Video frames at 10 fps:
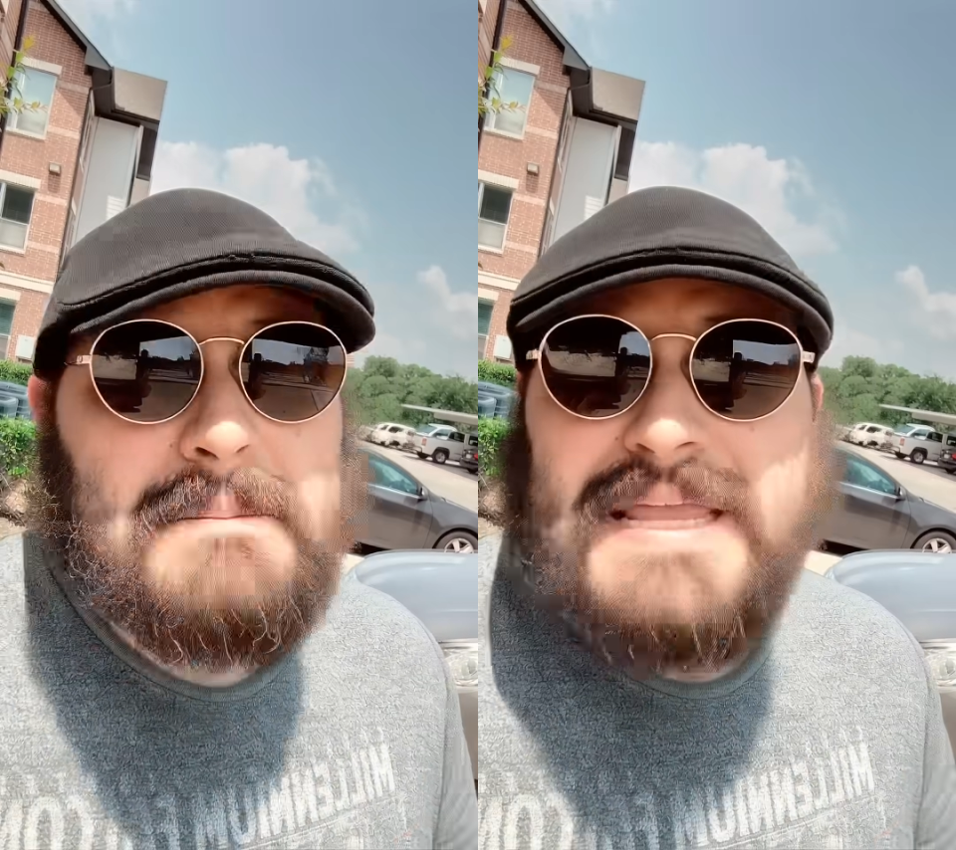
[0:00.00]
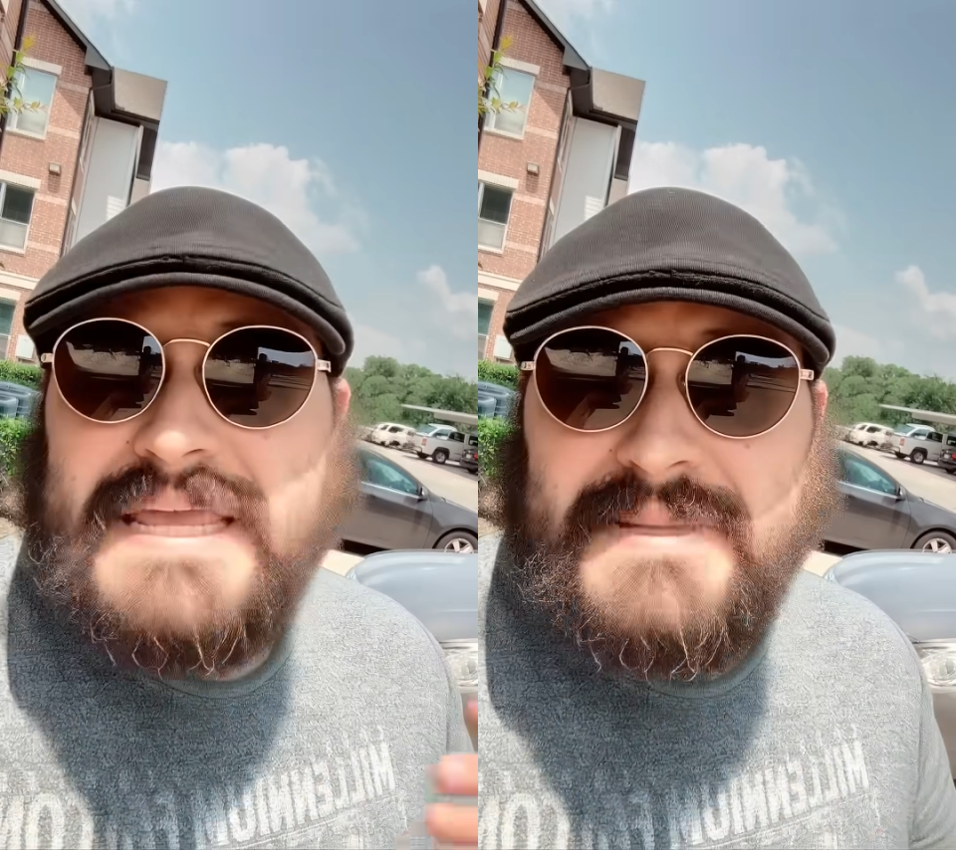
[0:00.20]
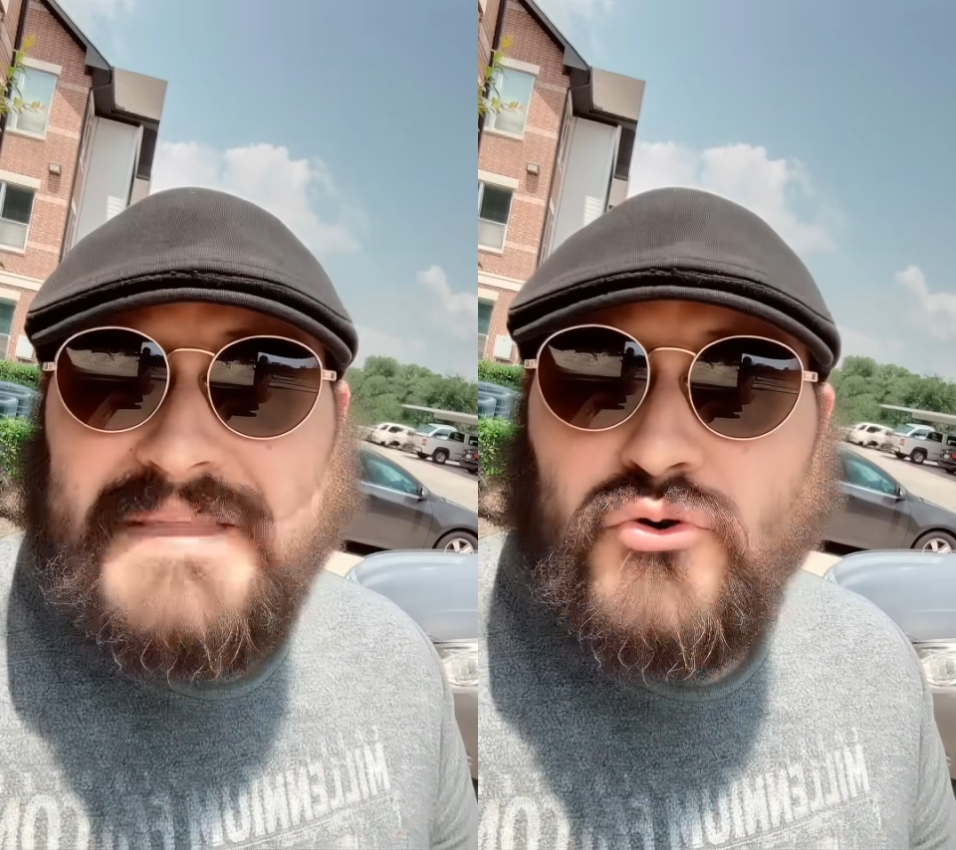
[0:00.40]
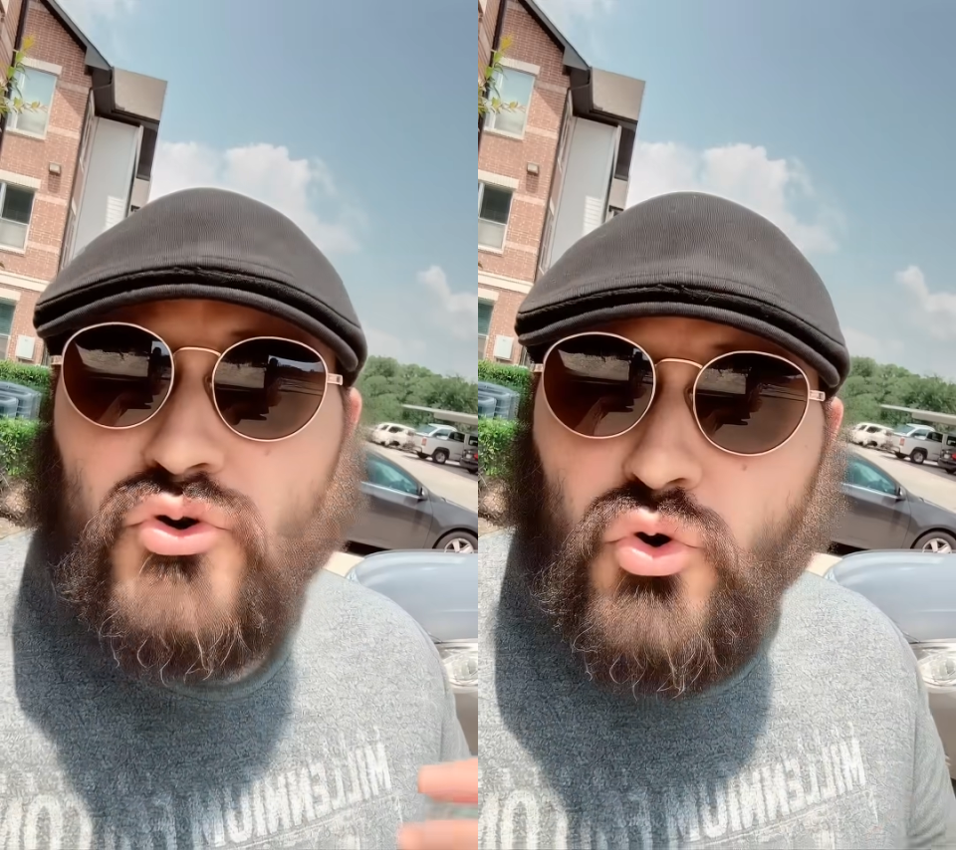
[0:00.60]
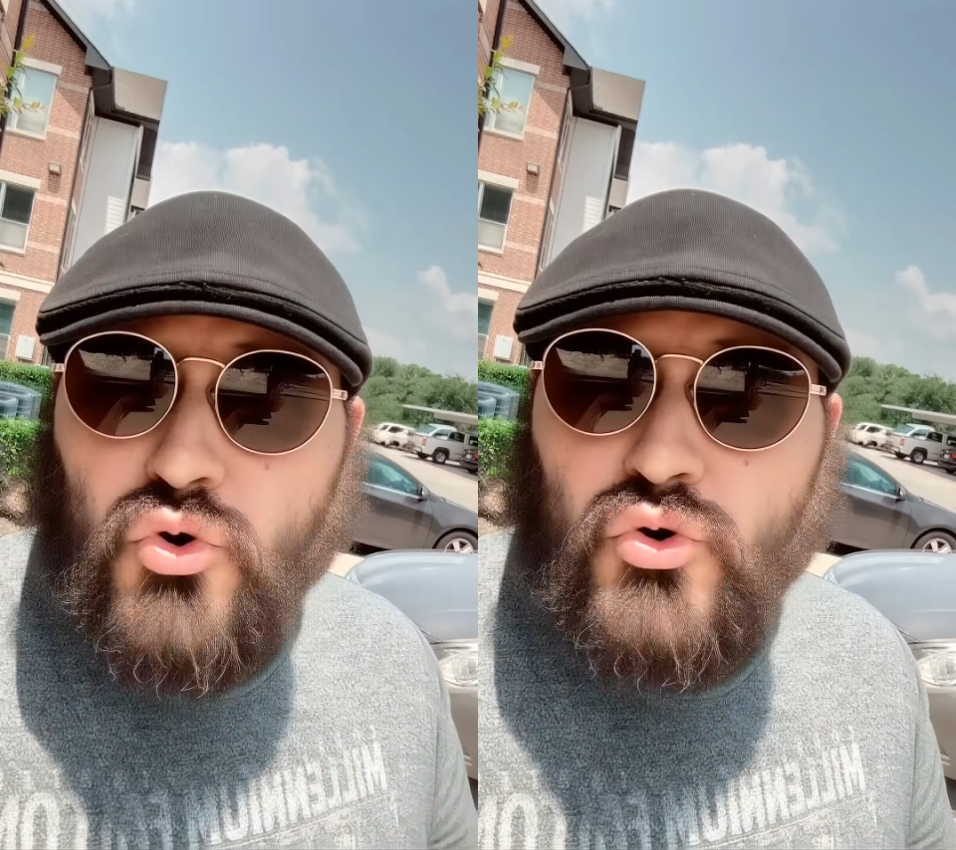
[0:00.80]
Many people
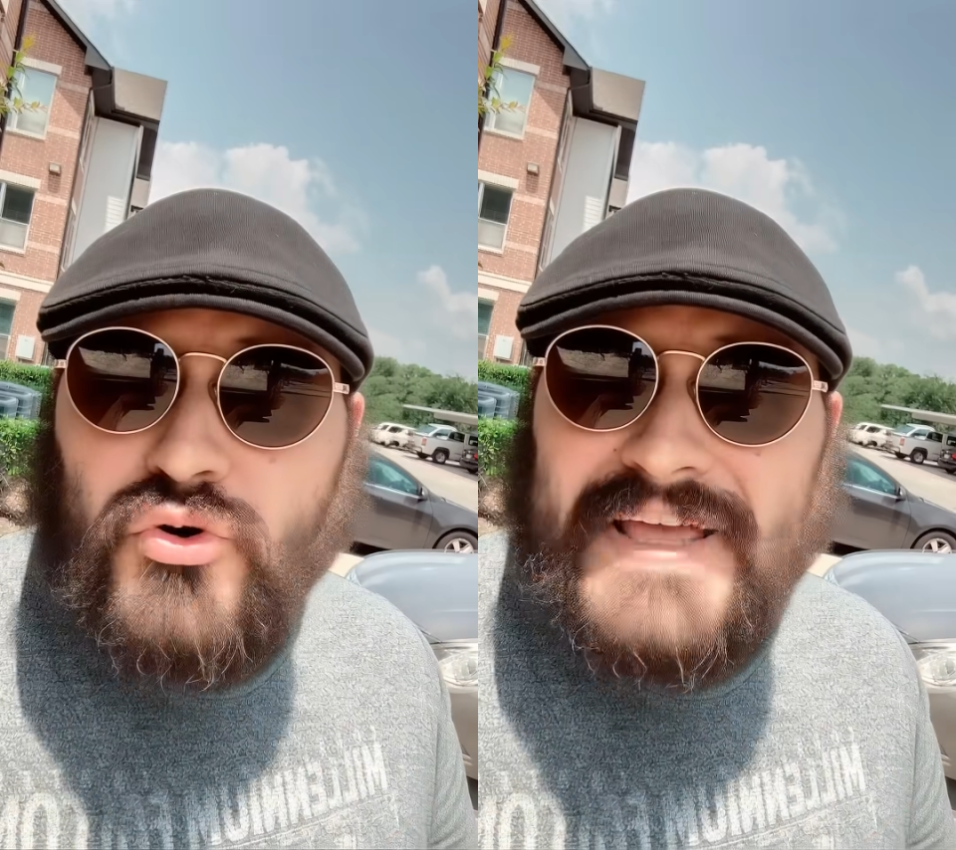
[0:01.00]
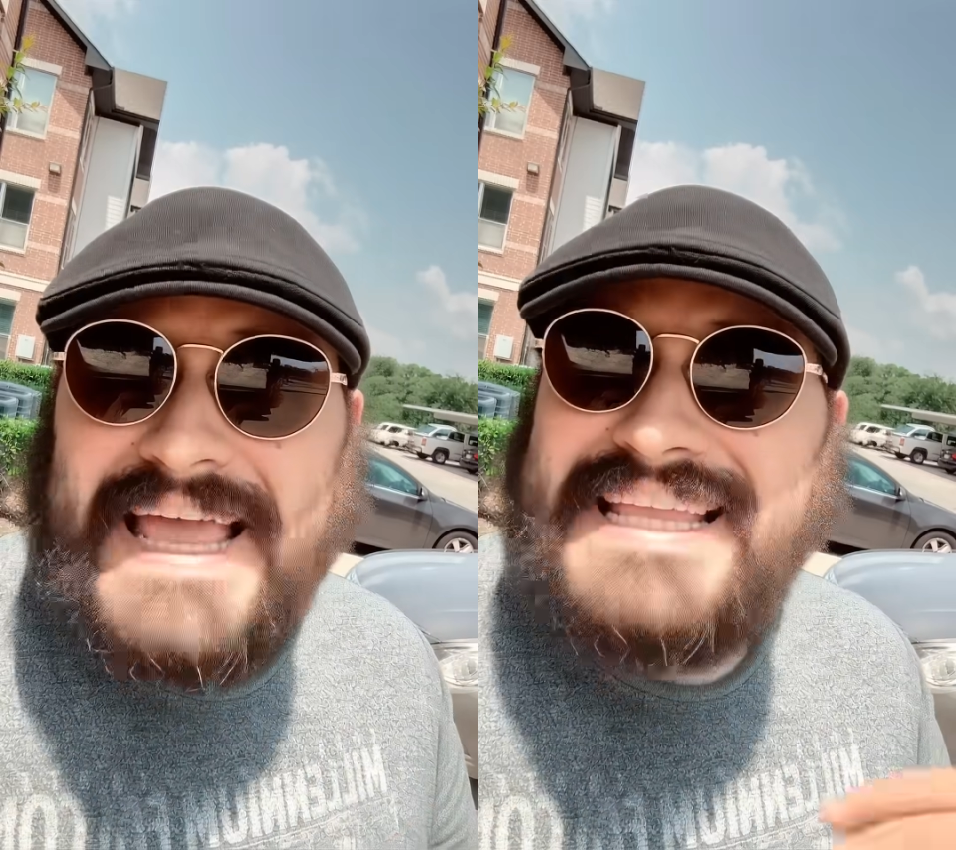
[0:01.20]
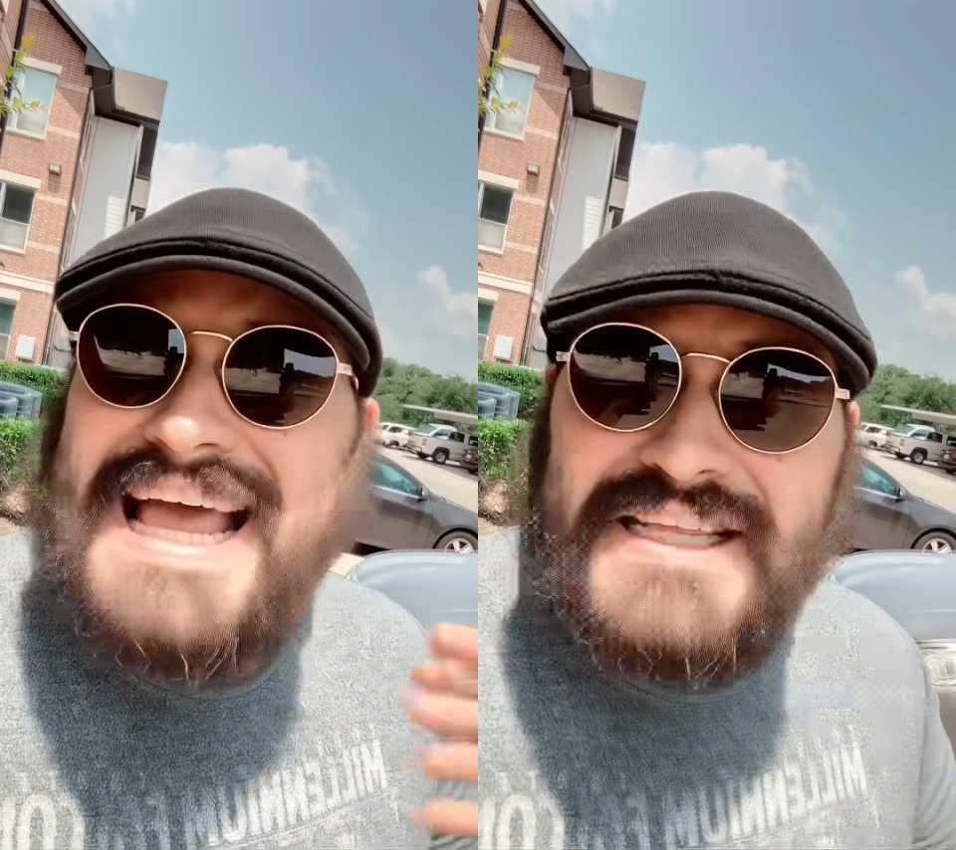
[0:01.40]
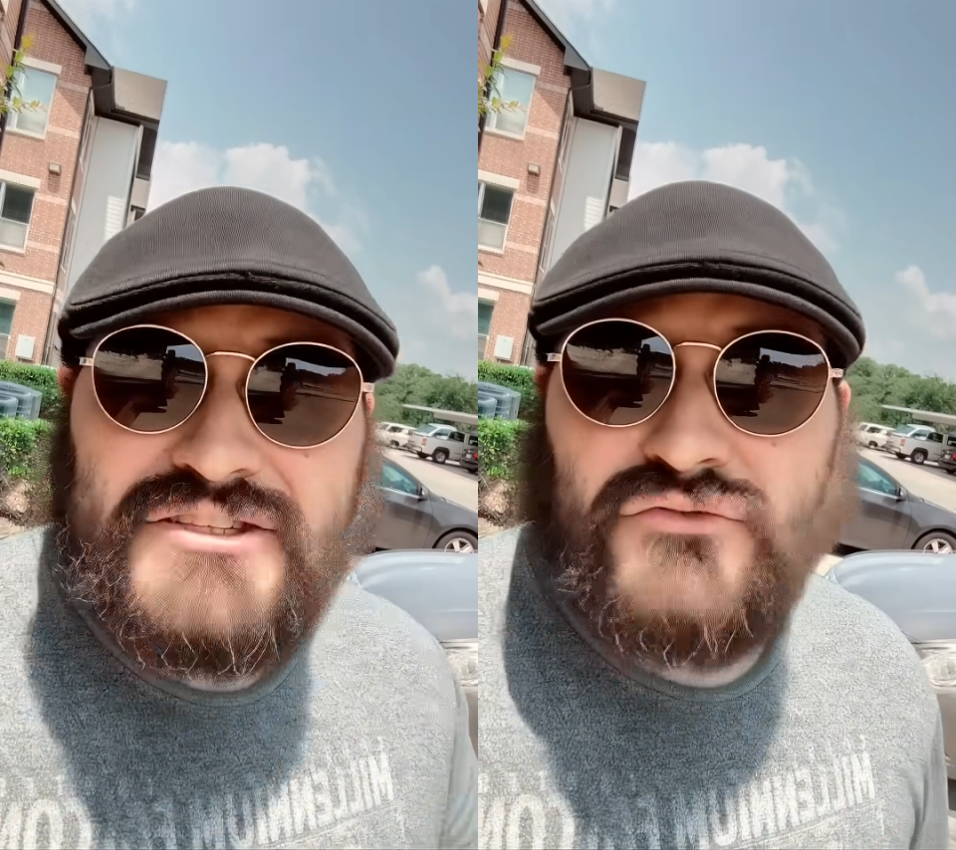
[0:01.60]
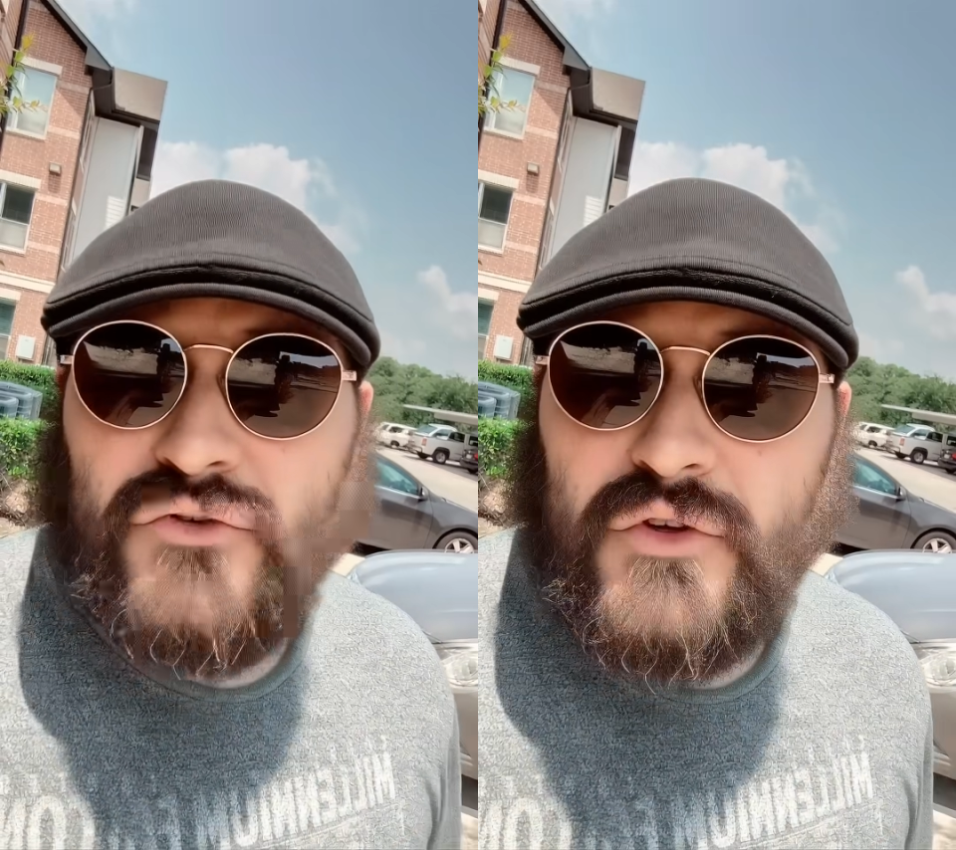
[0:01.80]
cool and
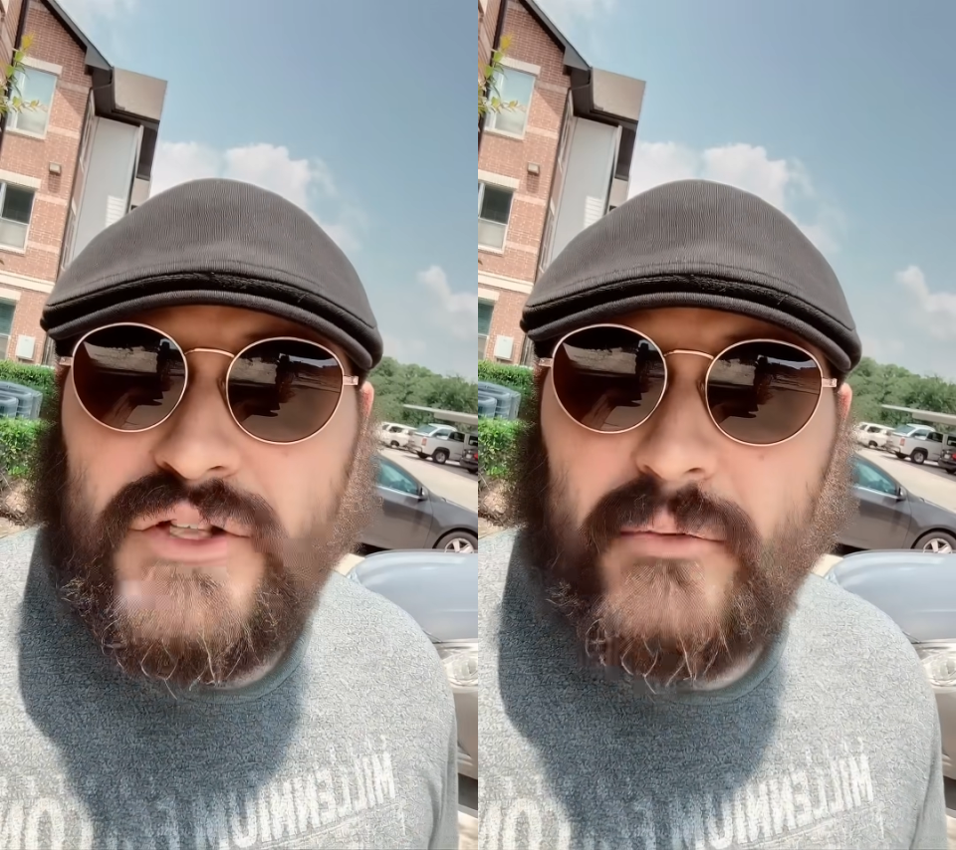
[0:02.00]
undervolt